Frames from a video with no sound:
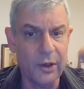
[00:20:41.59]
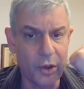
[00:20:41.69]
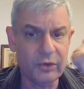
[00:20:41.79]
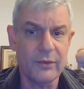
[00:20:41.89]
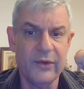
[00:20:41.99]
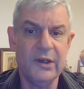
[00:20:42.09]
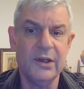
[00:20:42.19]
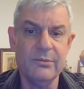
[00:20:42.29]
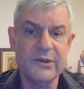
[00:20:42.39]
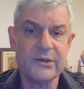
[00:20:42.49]
are a lot of
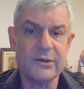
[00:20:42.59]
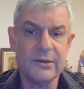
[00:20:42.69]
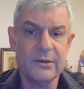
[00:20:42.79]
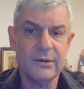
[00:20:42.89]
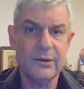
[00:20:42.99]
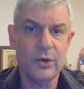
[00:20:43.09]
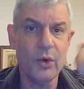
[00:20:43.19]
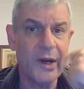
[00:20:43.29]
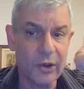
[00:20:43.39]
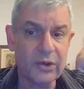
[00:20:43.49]
victims
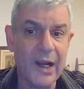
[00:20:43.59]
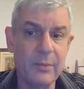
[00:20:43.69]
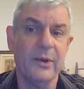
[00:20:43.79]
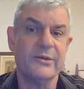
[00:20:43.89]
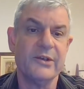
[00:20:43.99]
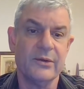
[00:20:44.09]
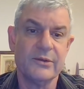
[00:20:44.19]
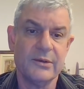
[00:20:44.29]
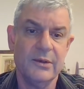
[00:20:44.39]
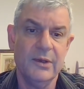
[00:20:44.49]
who cannot help themselves.